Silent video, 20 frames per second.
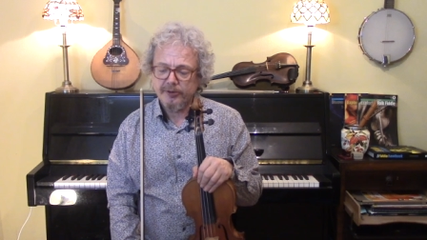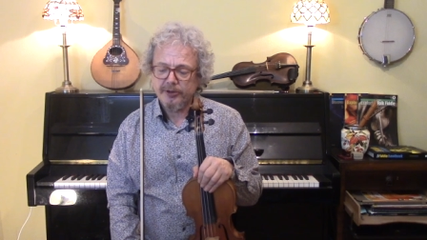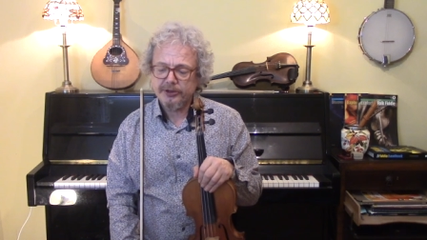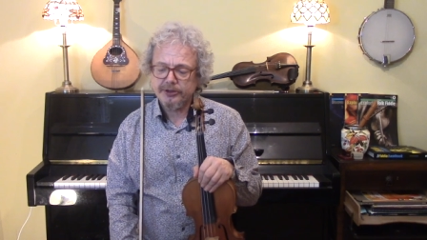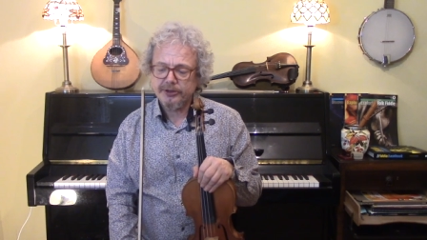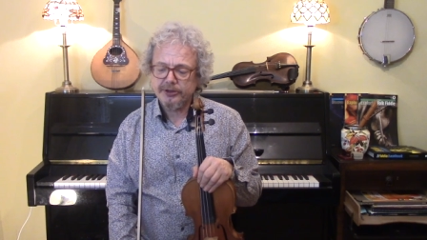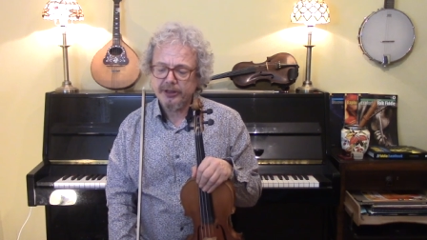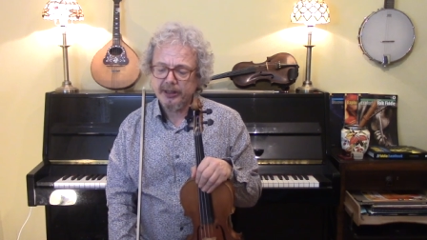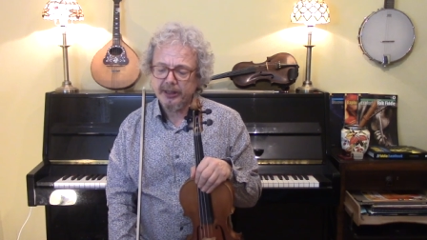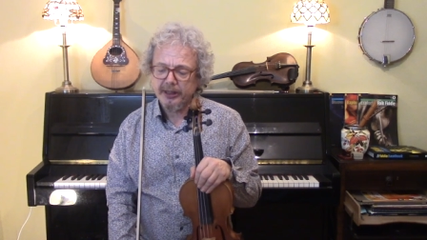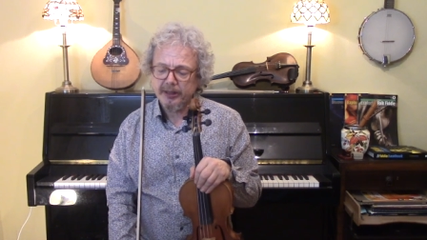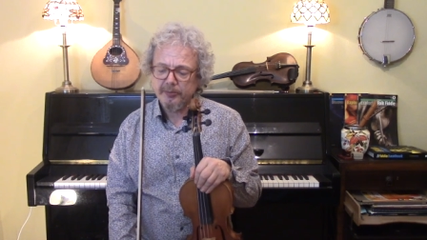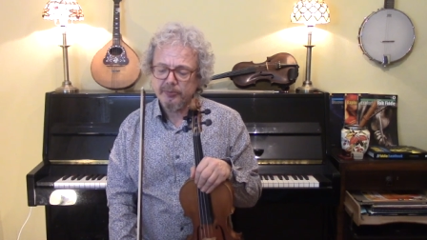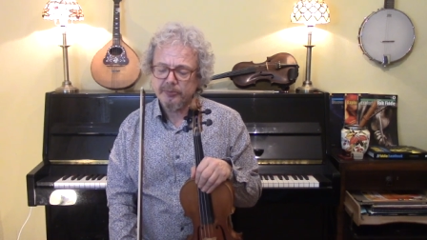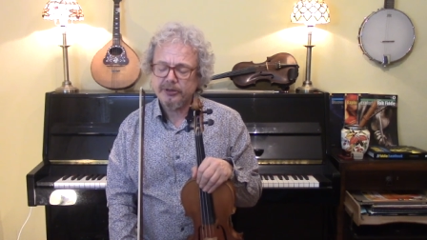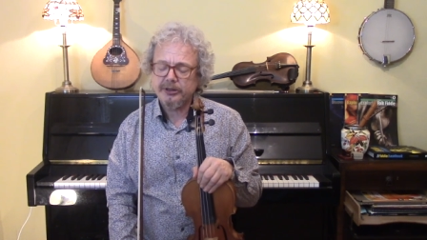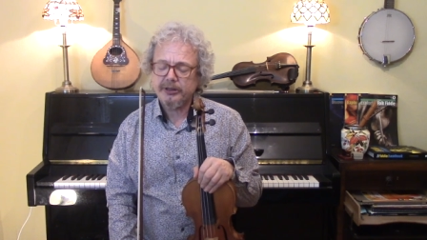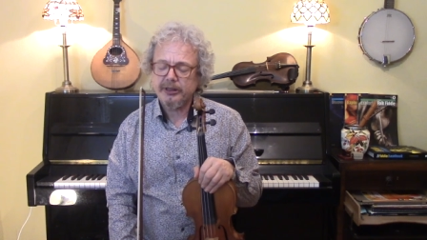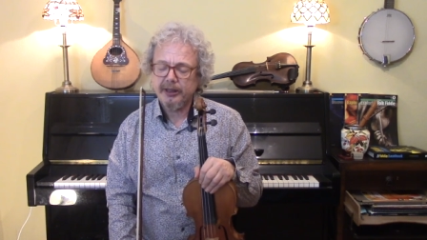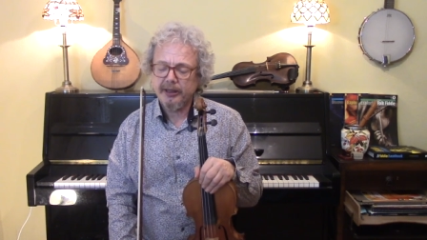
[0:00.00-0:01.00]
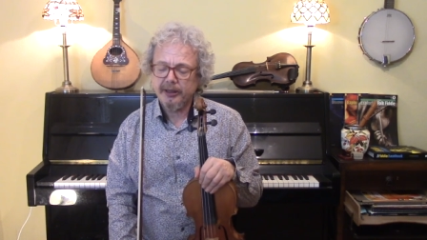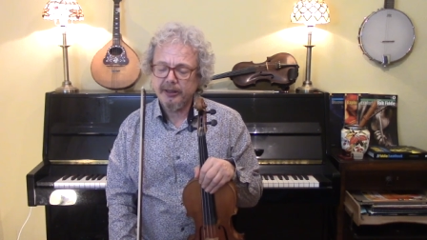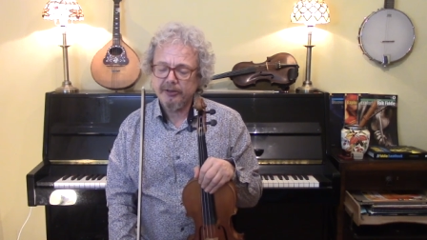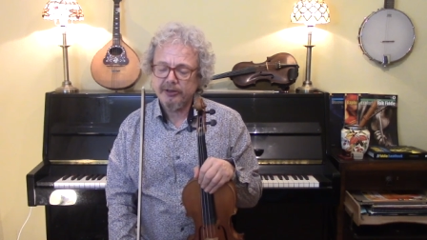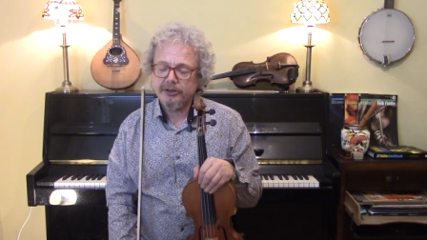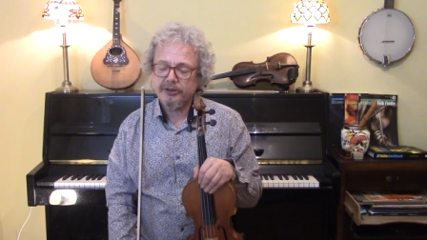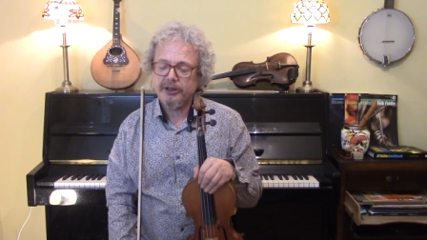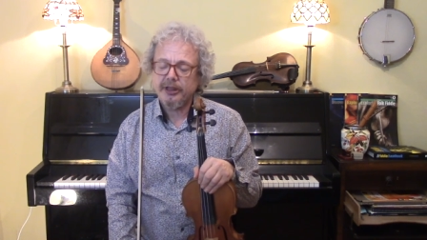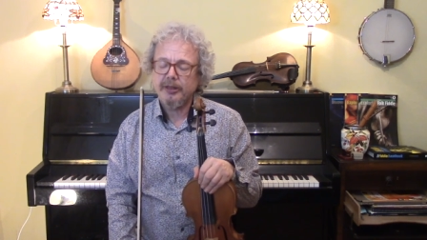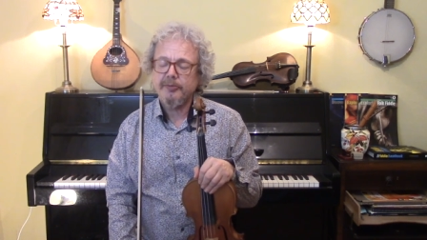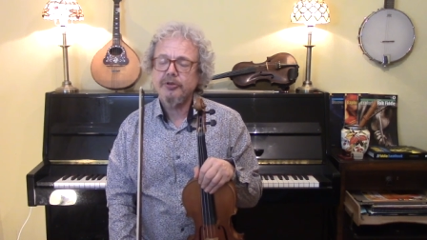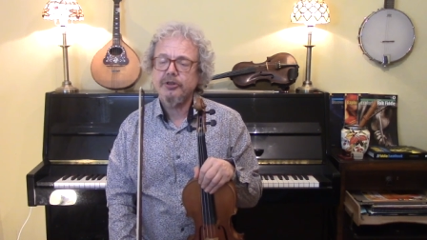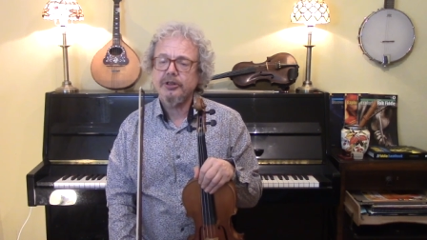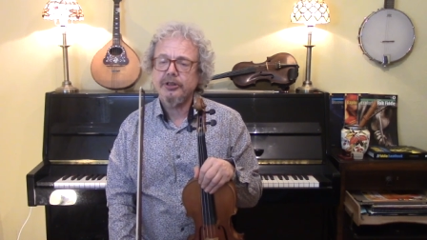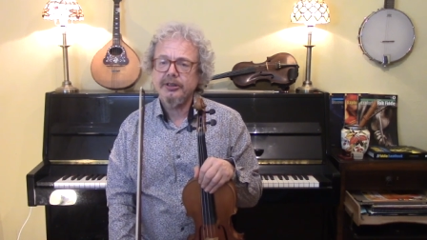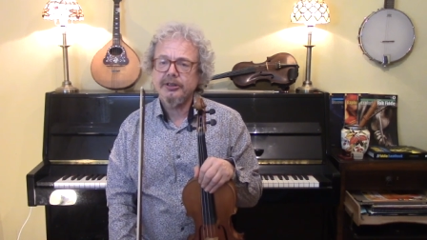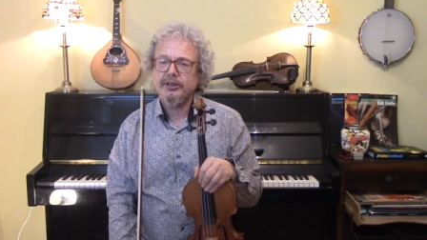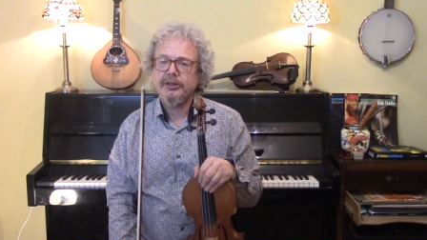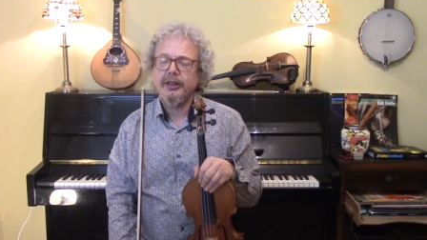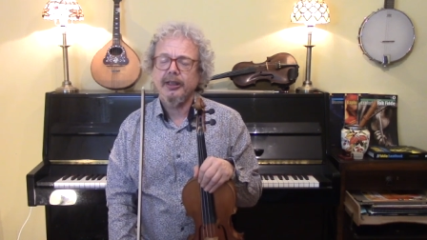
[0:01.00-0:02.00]
the same scale, the same
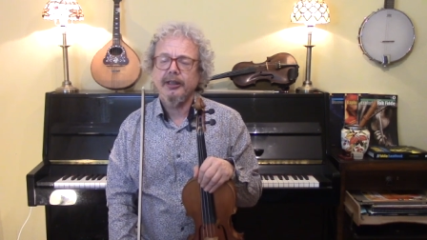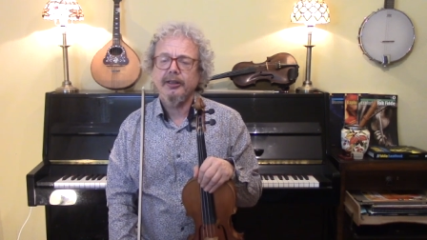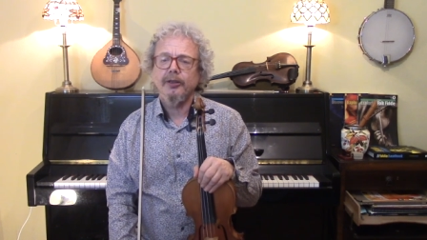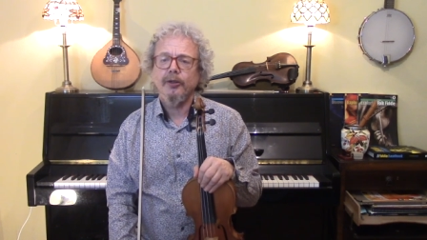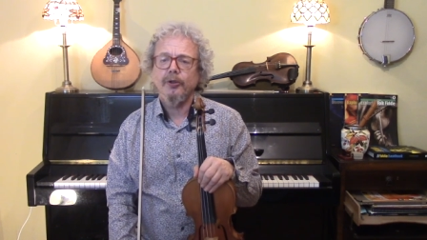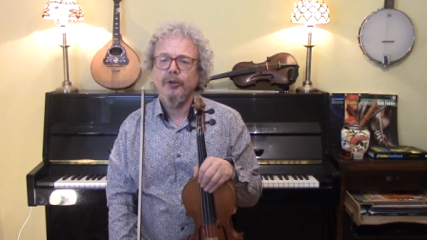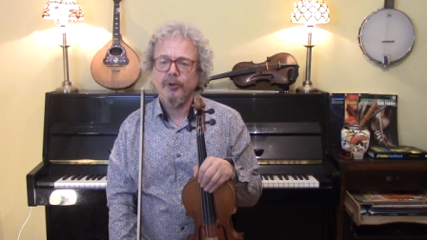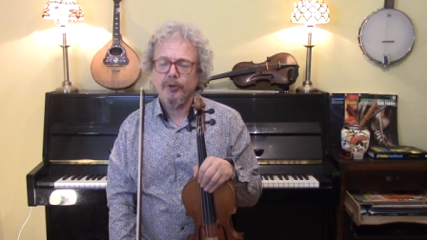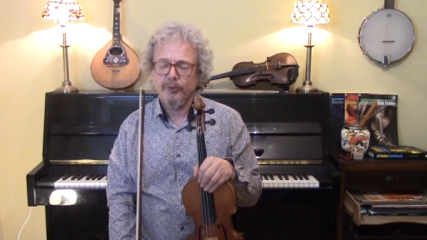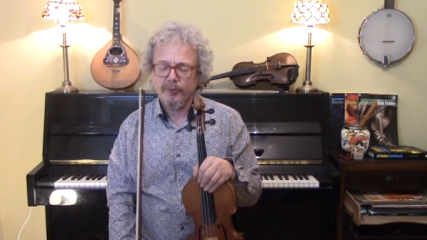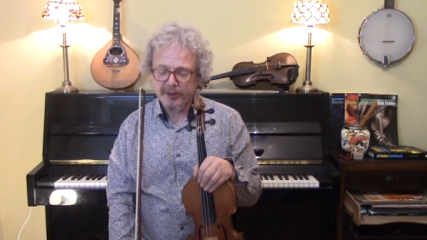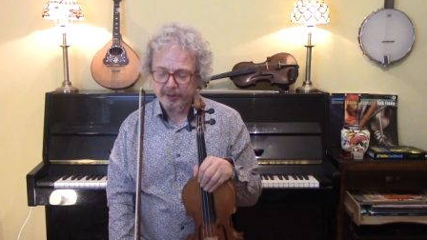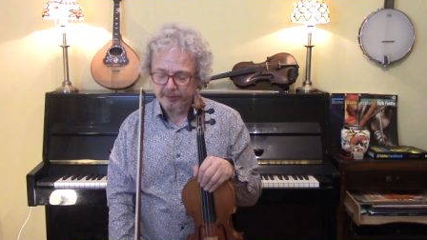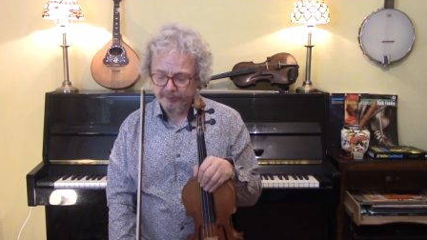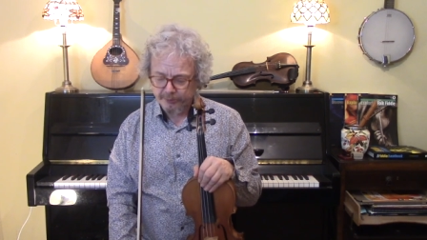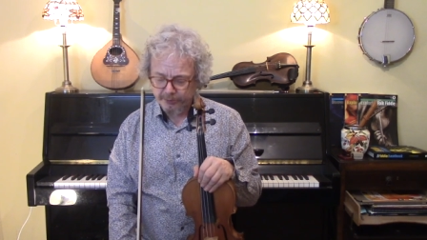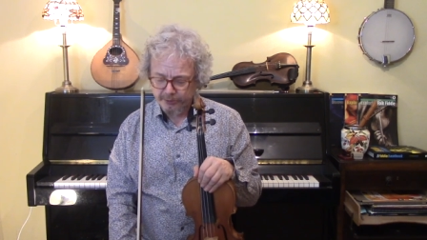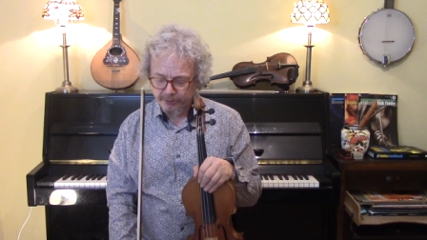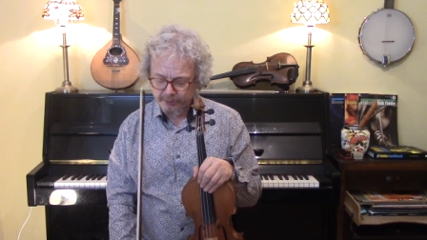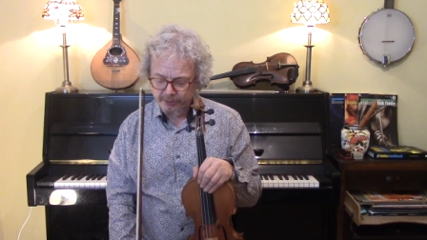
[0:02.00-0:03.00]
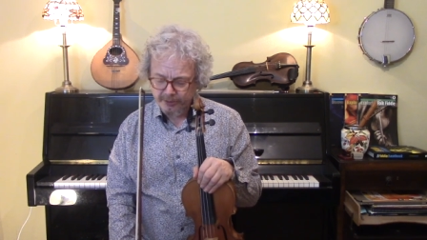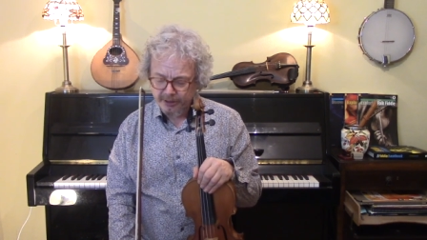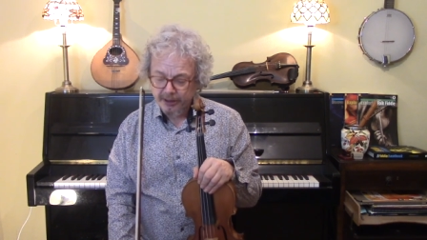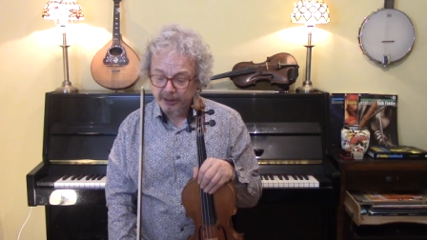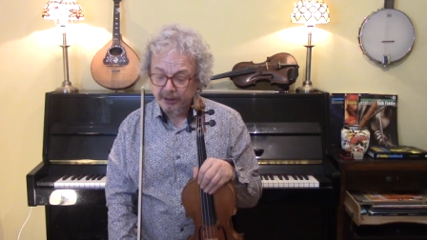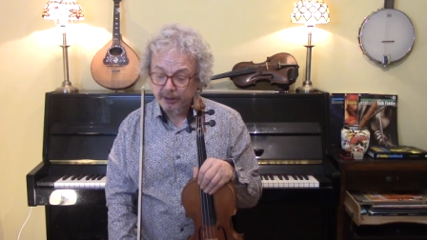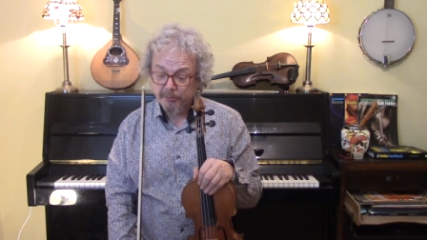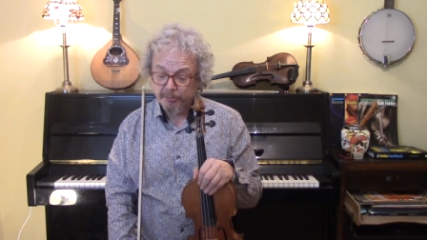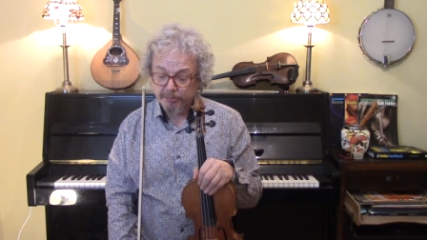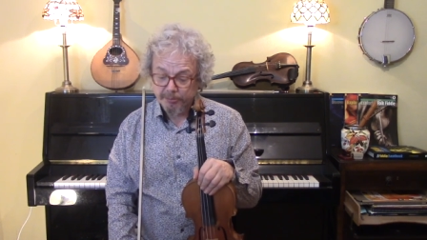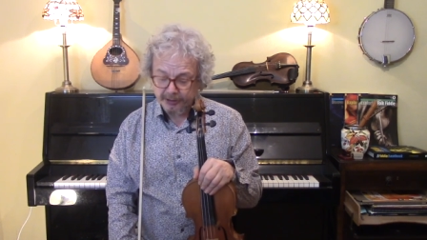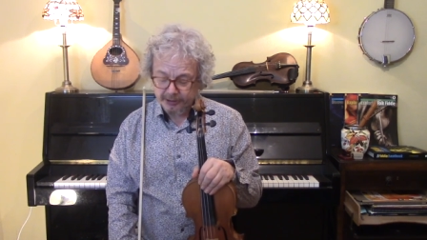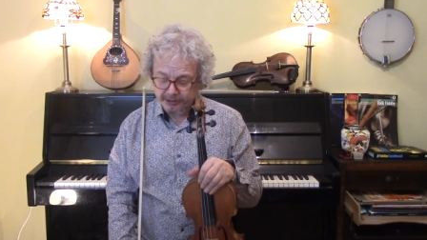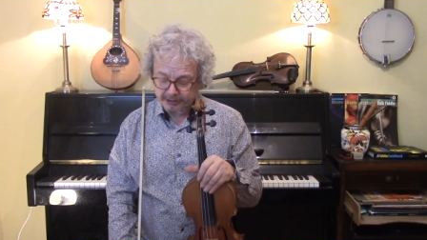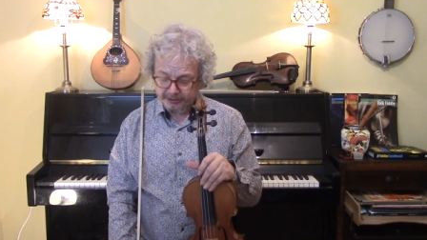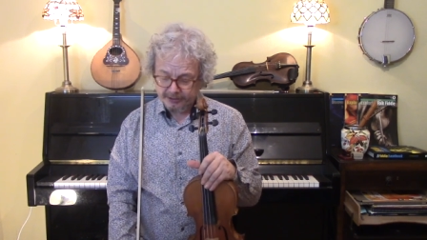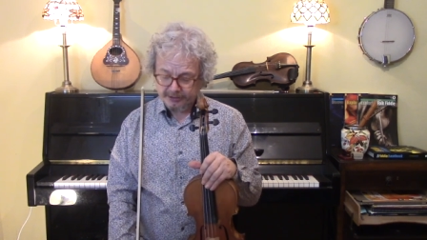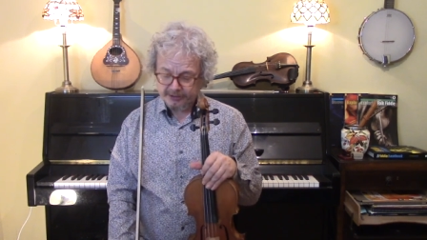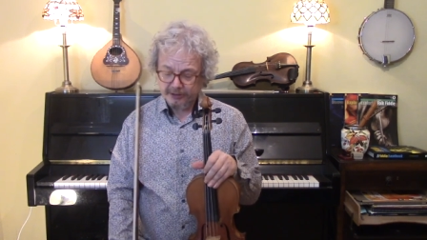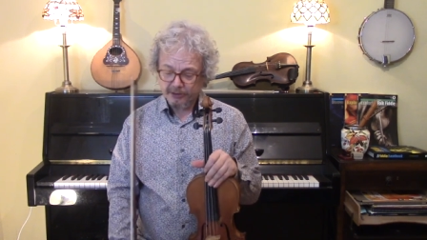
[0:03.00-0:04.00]
G scale all the way through,
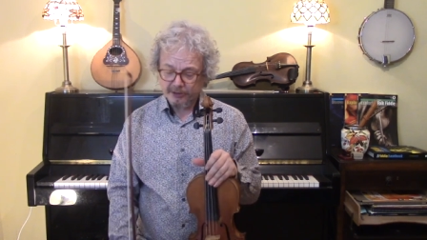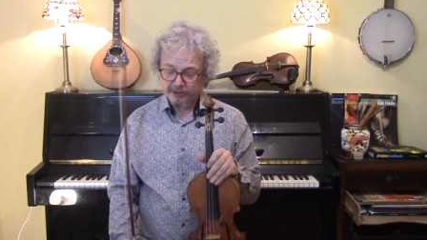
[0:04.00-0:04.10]
but an